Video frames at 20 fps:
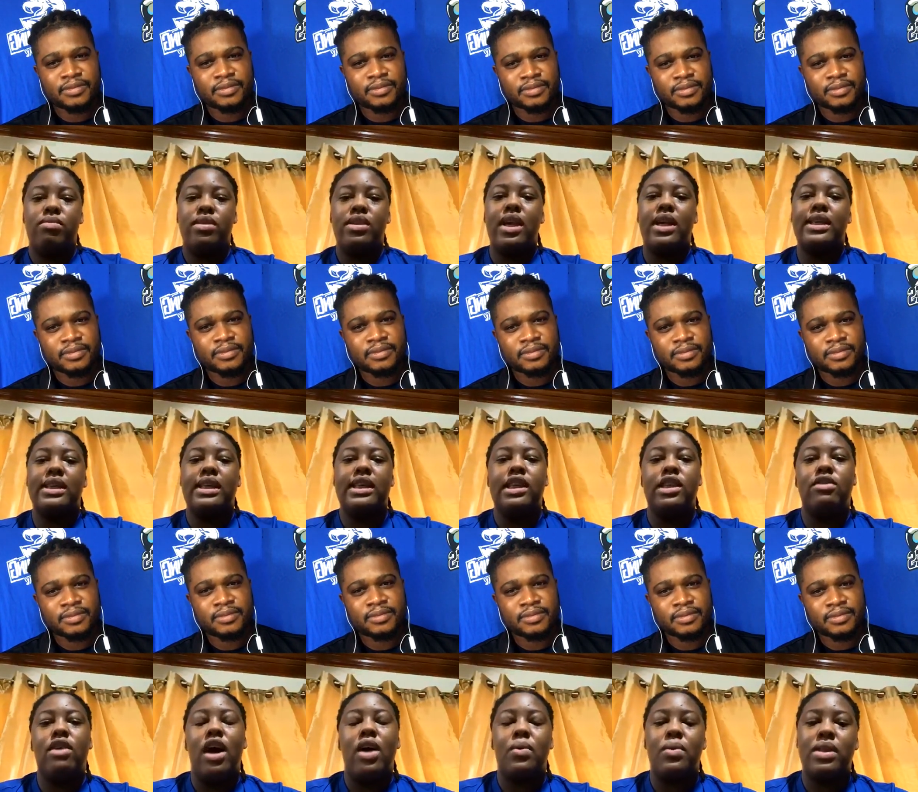Speaker 1: started to
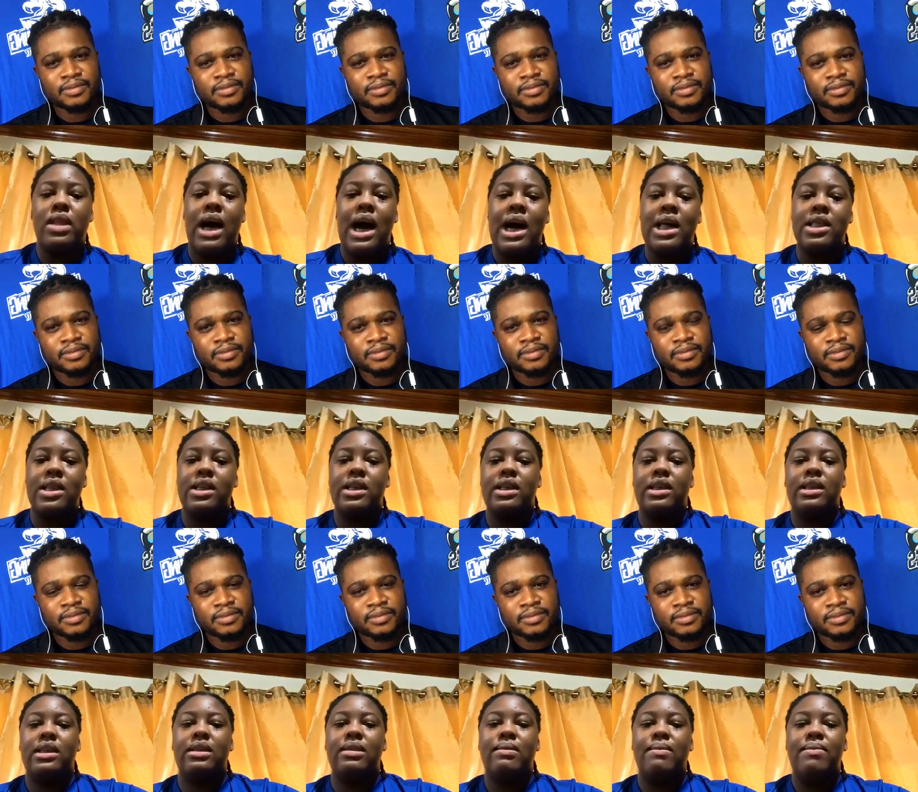interact with that,
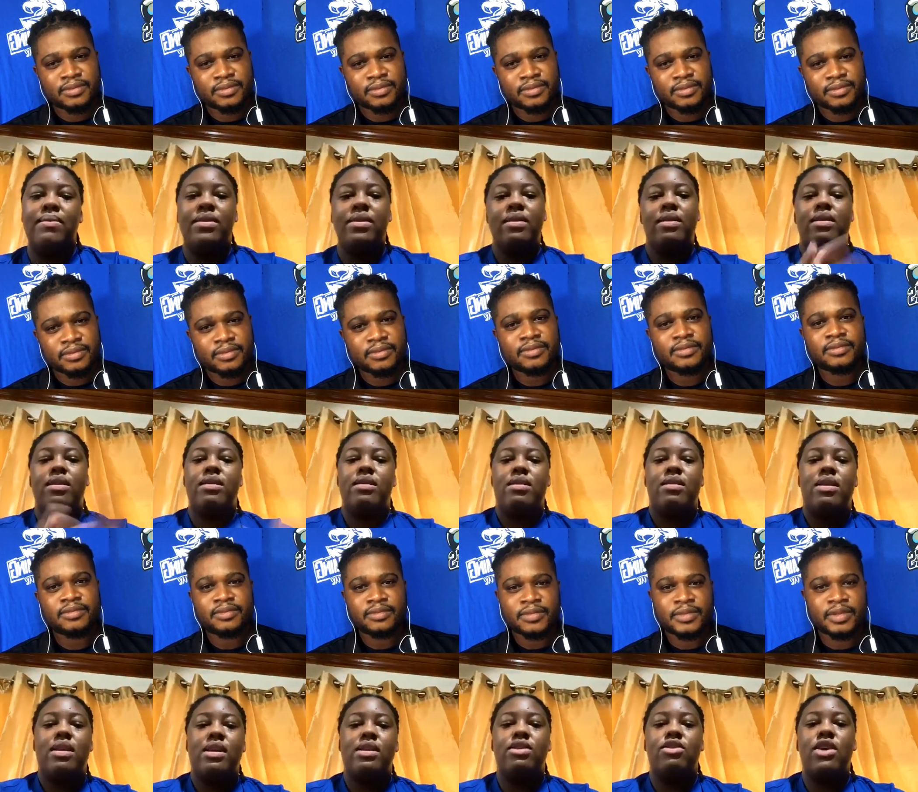
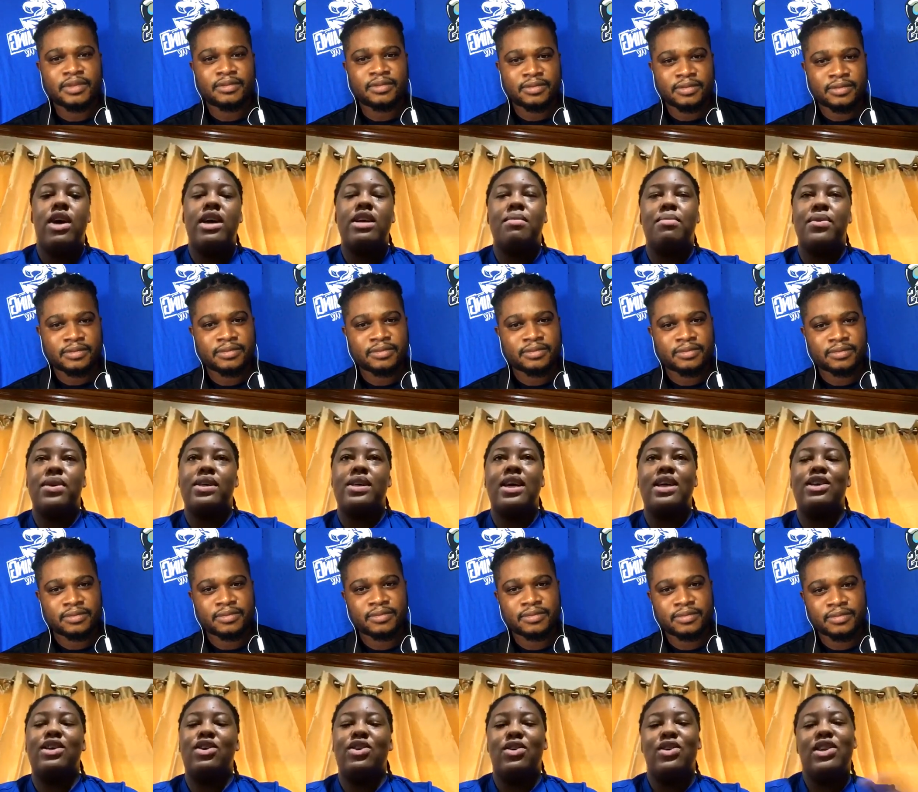and trying to break down
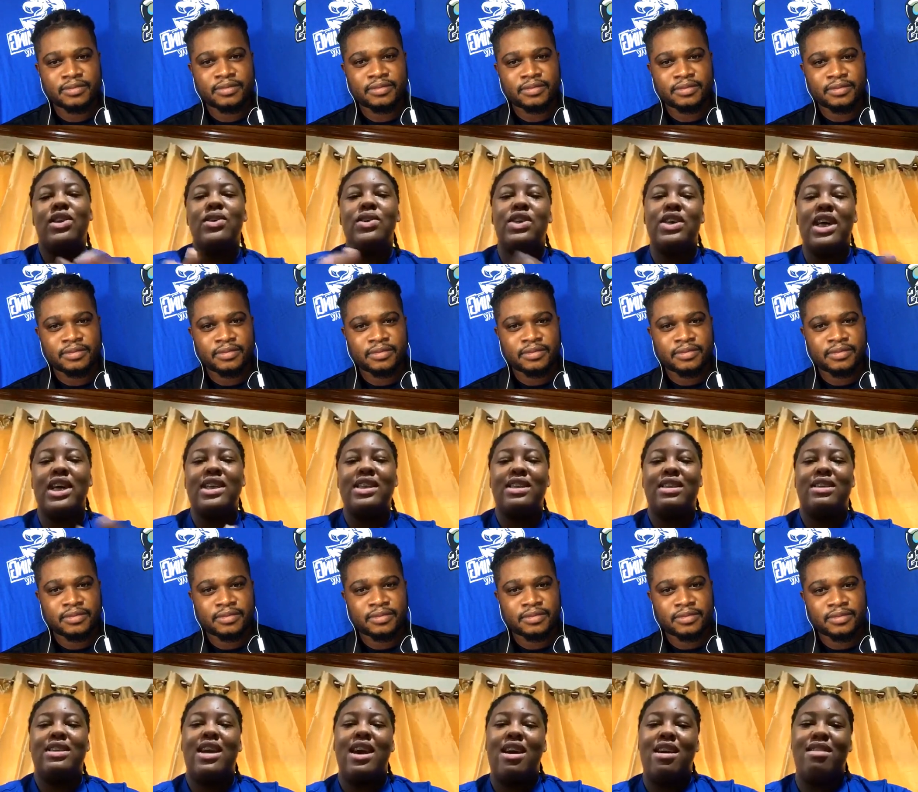the judo. So it's just
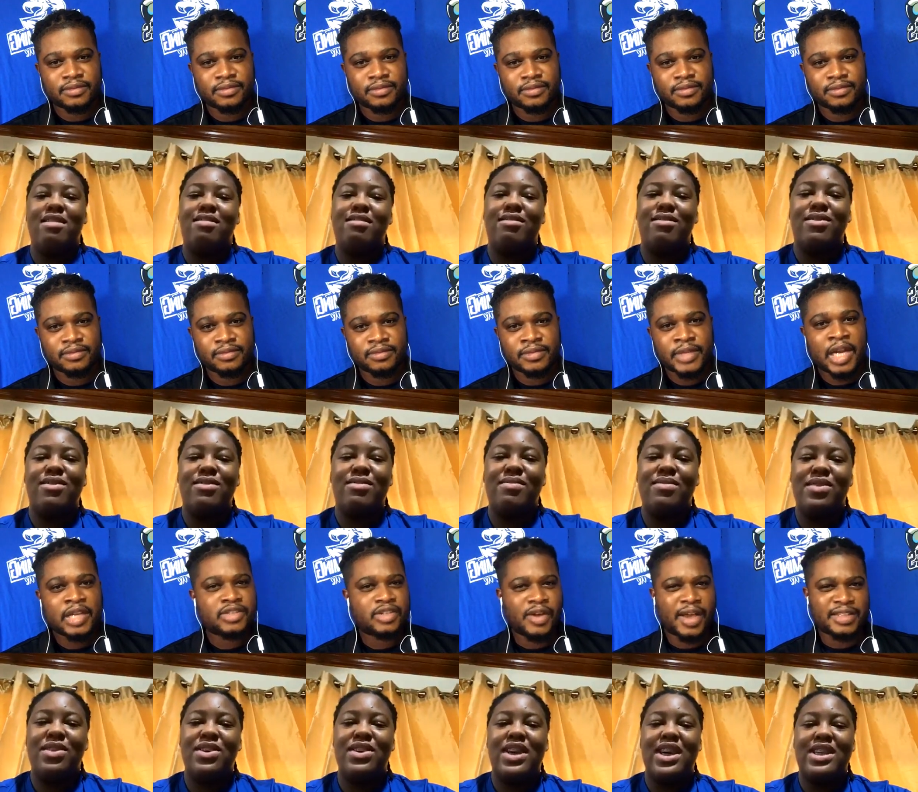yeah.
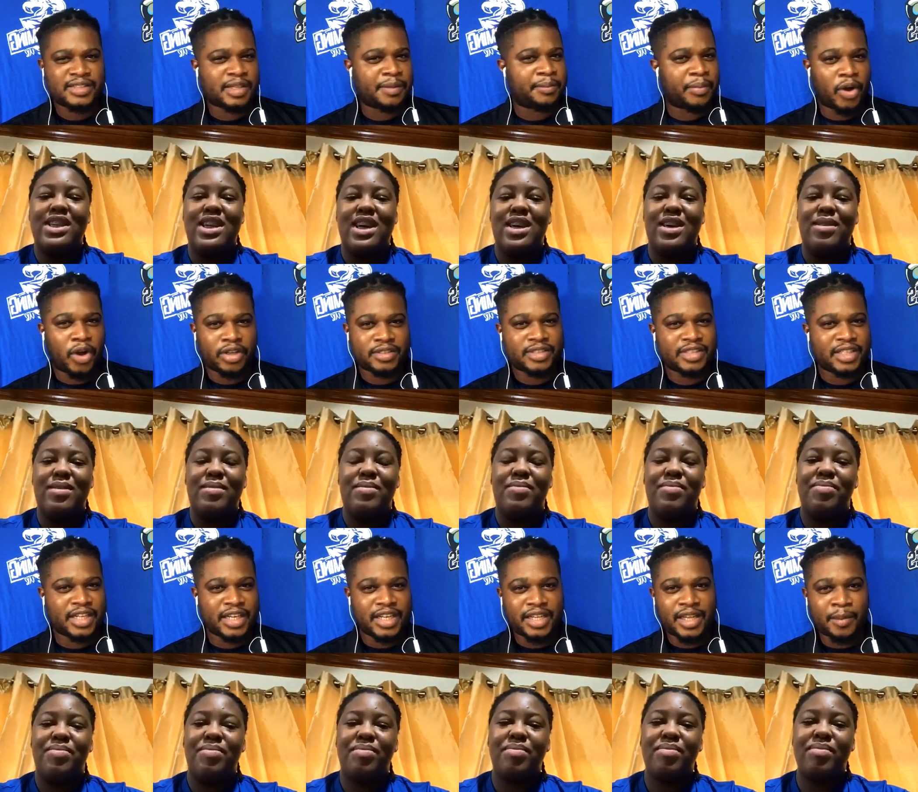So as a
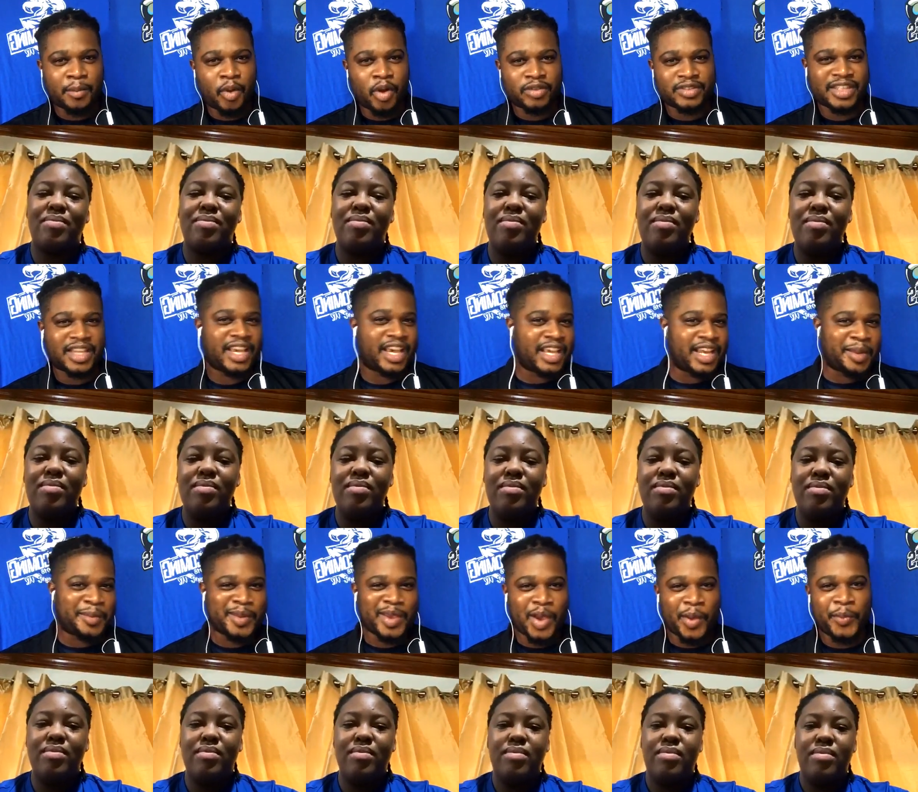
Speaker 2: boxer, did he come up and say, "Hey,
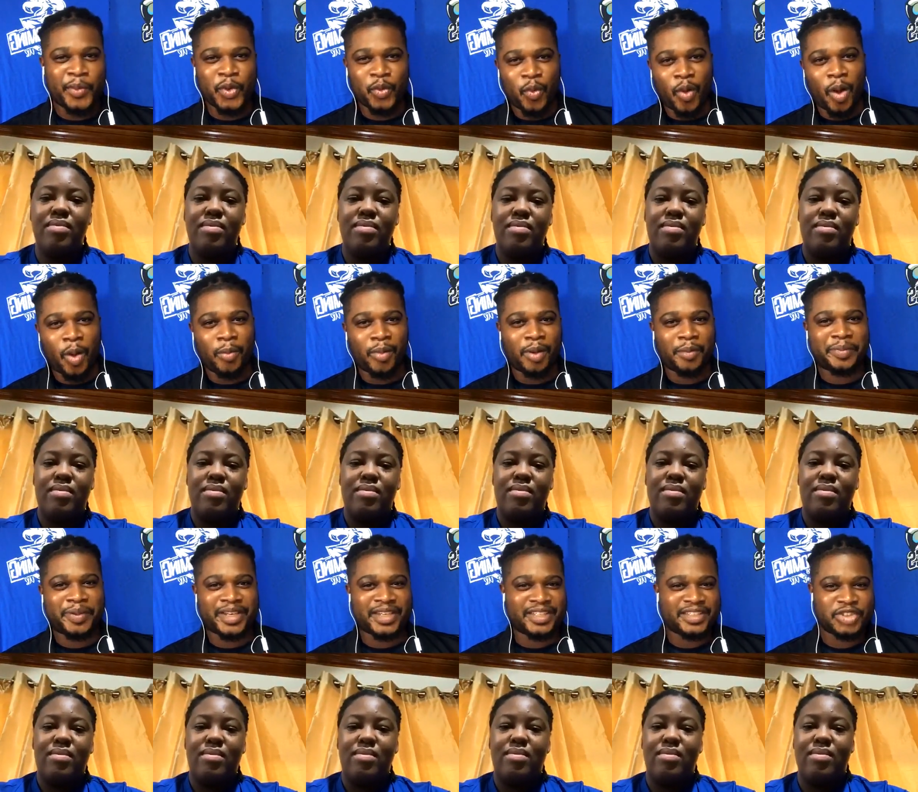let me help you warm
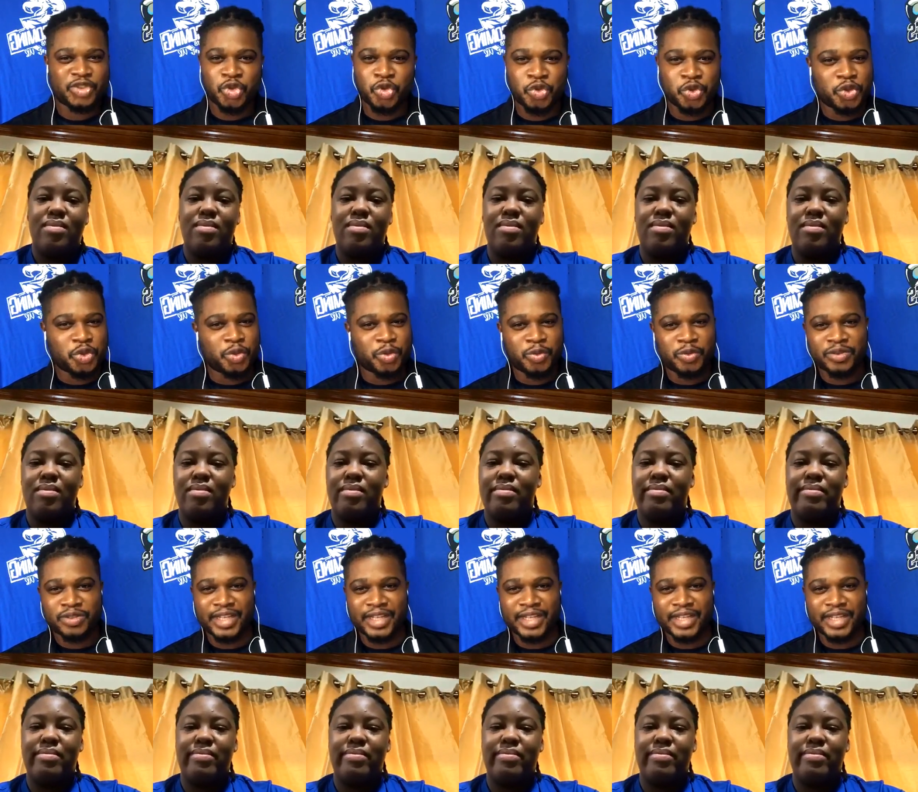up and do you